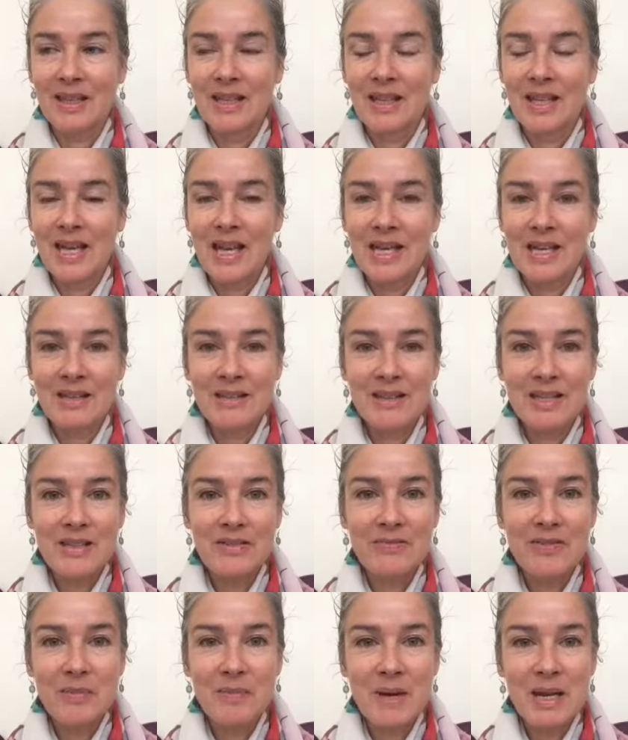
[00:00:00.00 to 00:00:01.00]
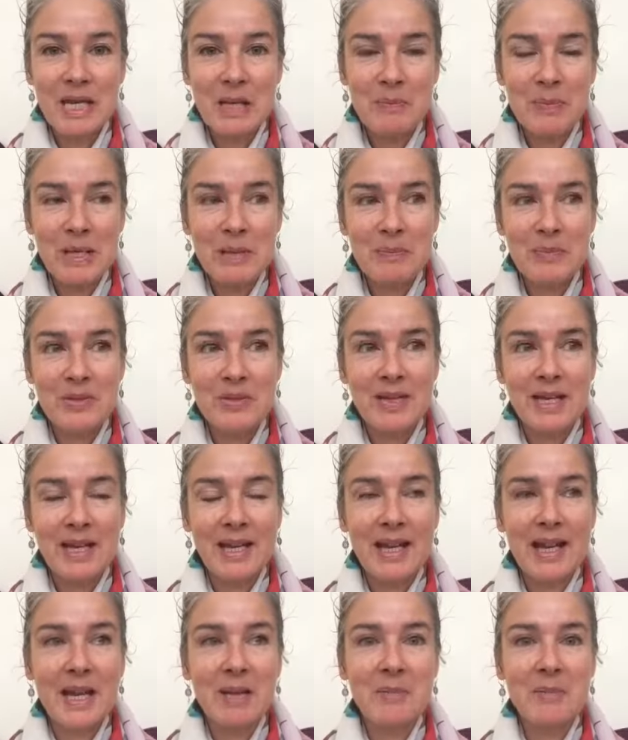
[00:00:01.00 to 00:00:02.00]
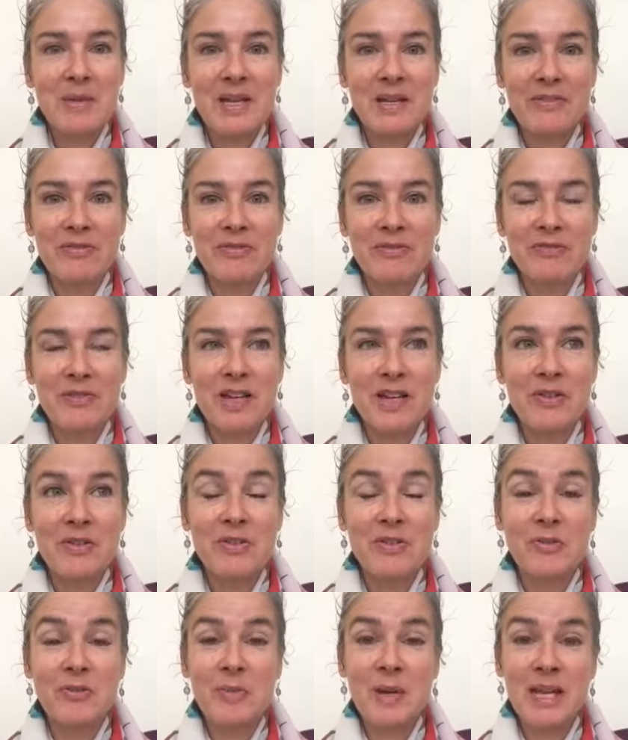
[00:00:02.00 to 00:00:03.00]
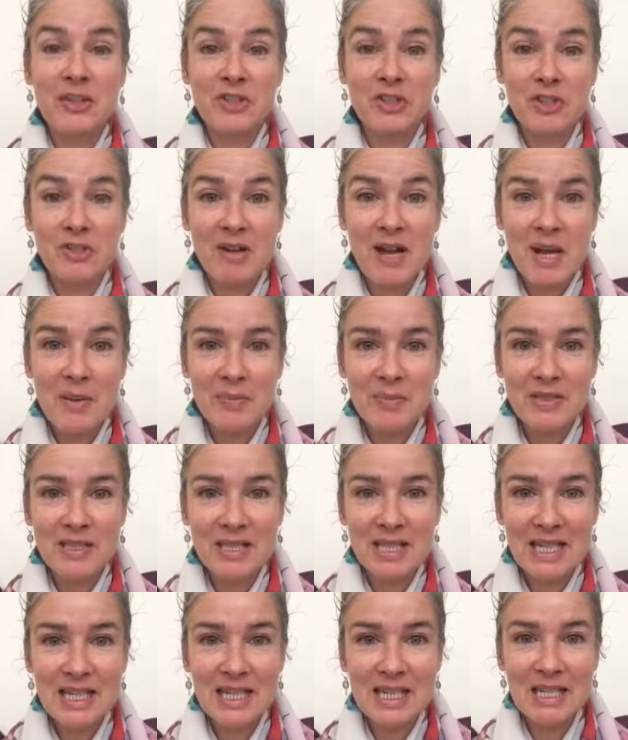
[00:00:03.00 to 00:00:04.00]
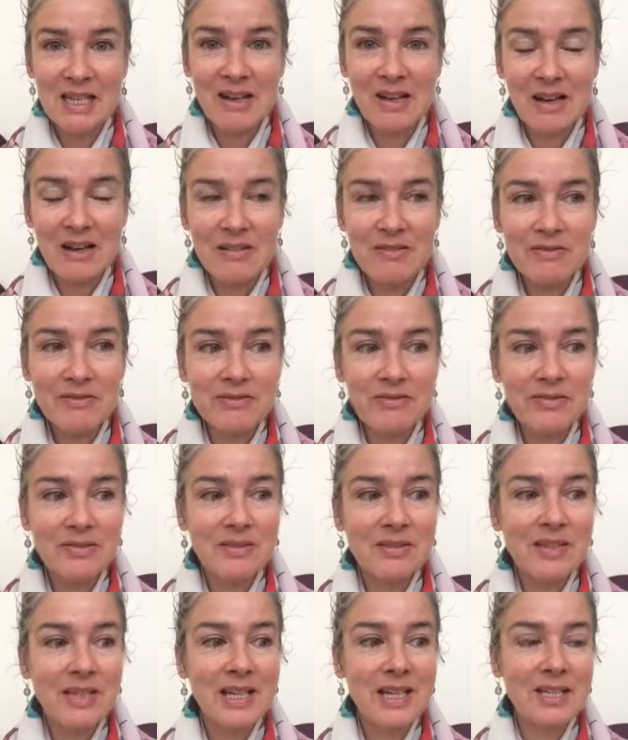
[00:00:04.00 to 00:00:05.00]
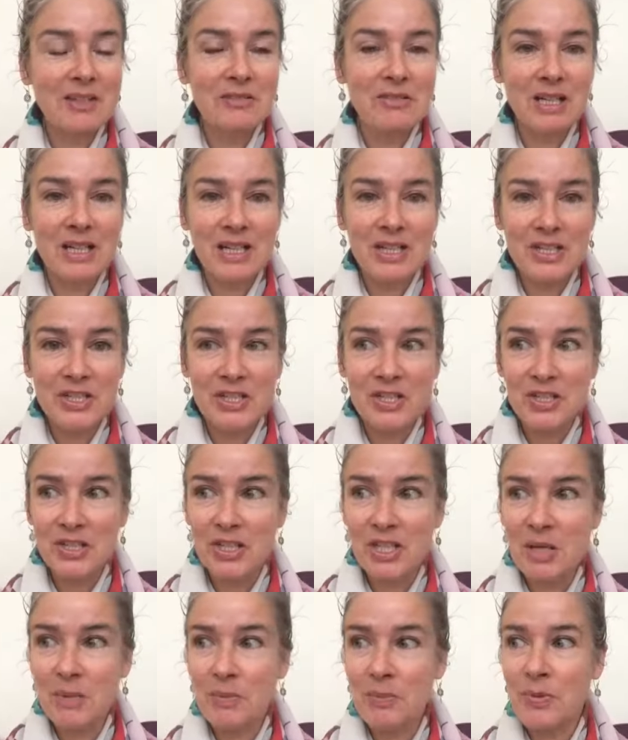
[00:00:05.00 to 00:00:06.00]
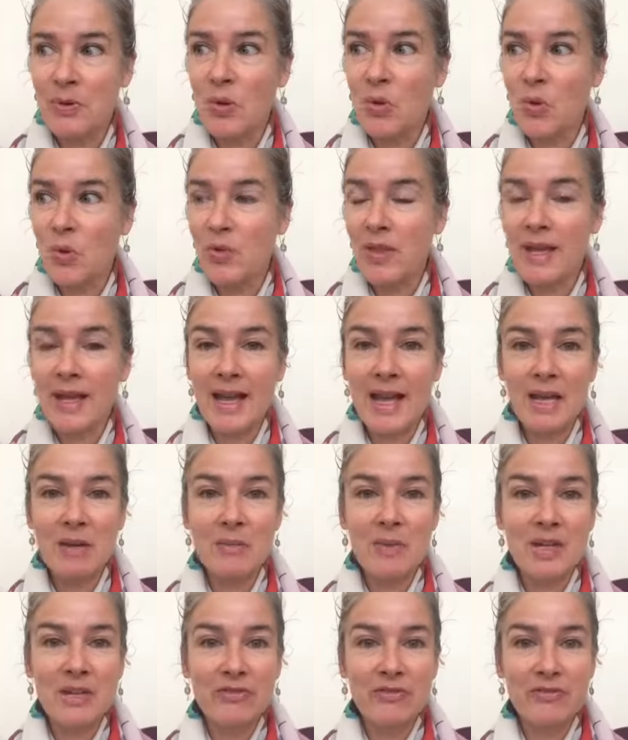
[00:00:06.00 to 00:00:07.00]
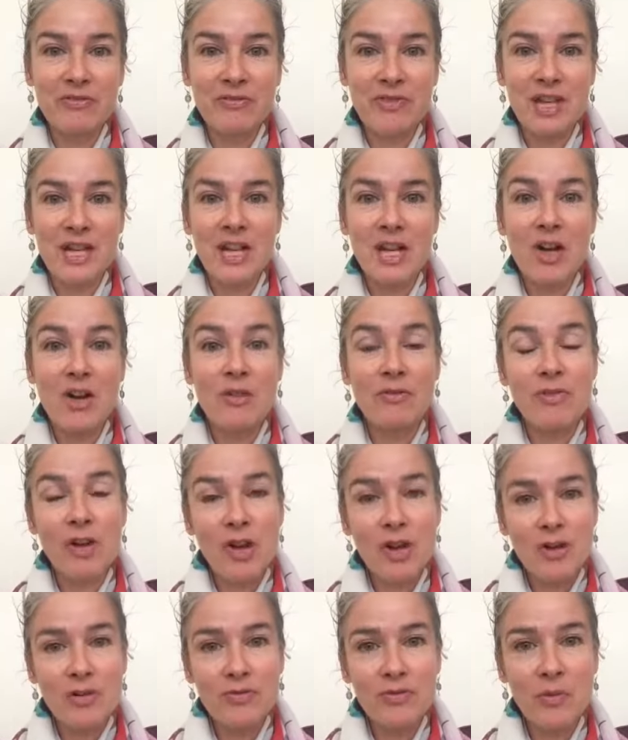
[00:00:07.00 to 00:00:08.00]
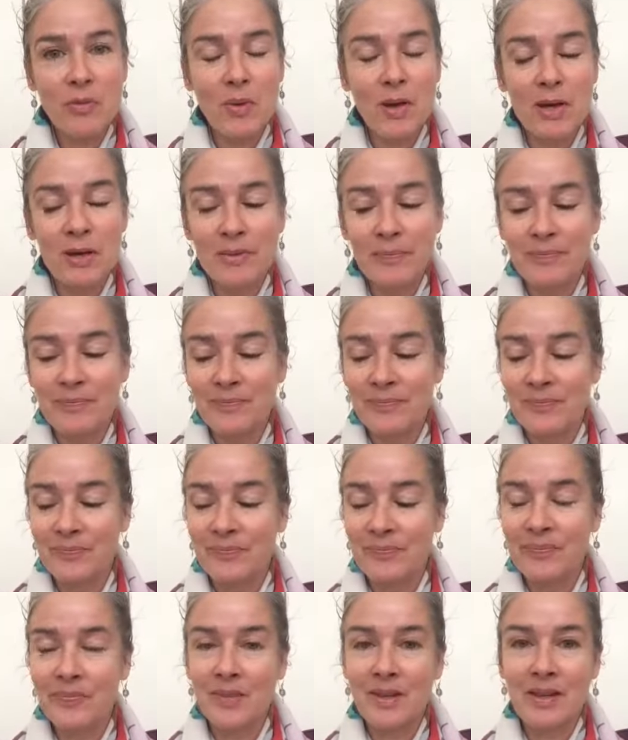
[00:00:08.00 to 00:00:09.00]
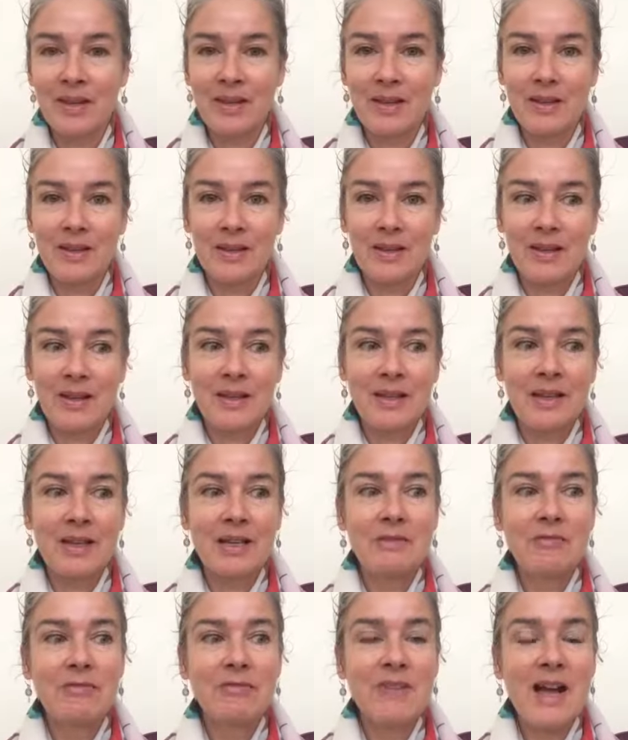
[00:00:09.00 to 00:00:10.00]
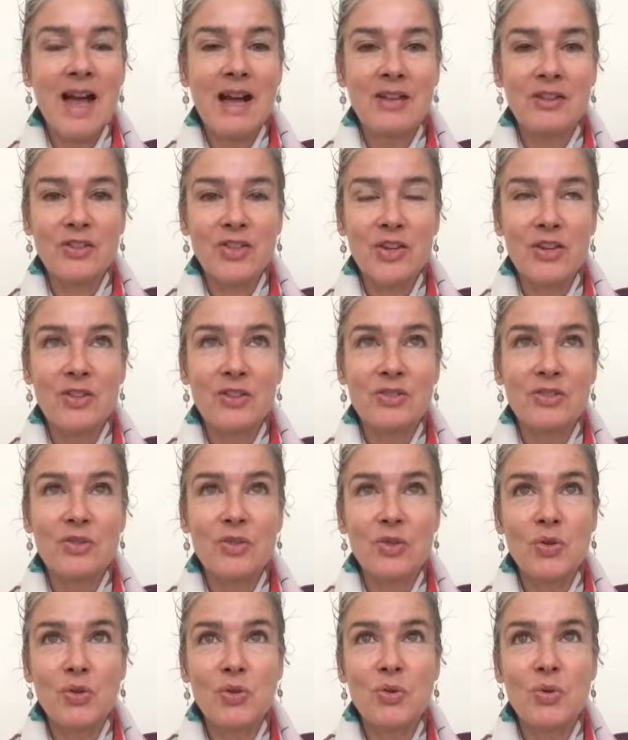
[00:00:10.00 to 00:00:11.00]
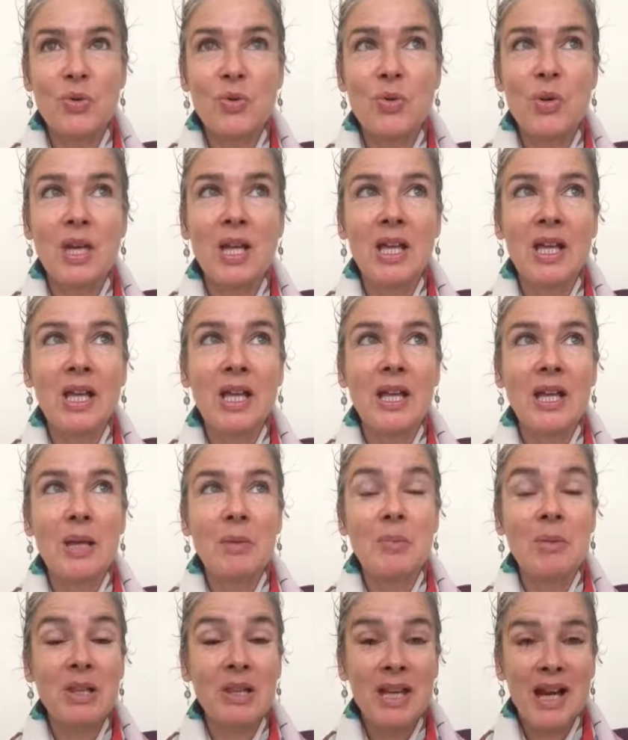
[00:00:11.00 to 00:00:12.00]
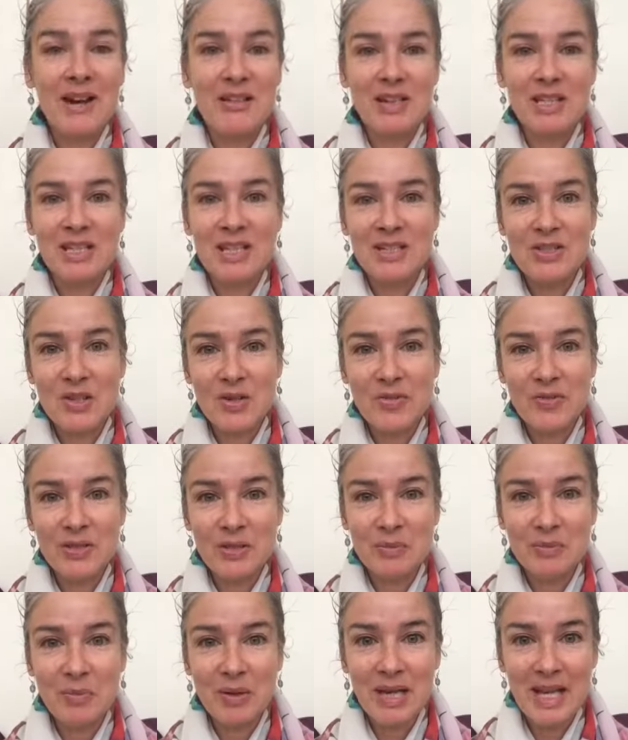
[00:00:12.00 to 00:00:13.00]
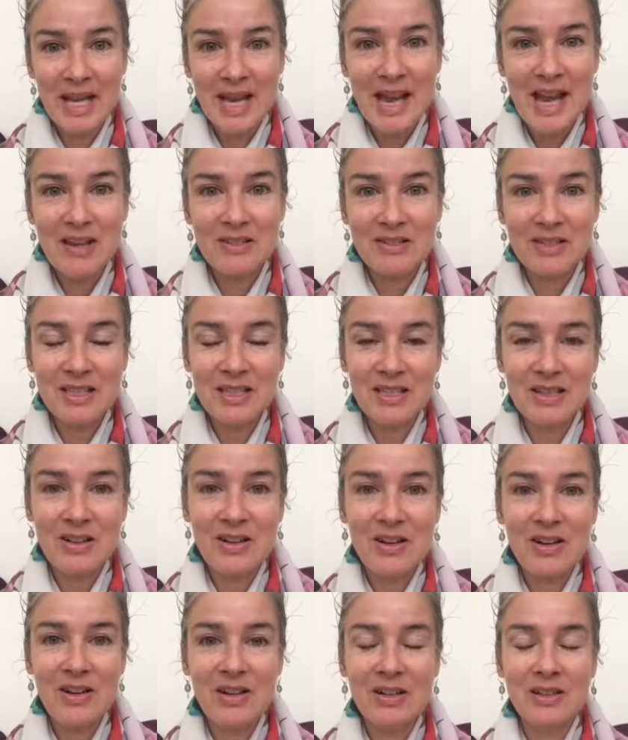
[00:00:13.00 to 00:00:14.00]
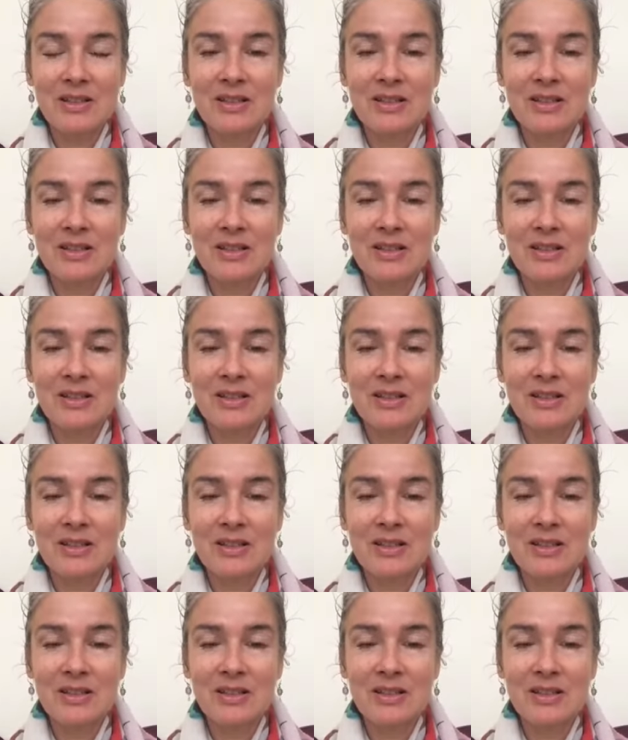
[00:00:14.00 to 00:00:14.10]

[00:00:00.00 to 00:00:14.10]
And I think for many people there can be a fear of being trapped in love, in a relationship, or there can be a fear of overwhelm. And in fact, those two polarities often play out in our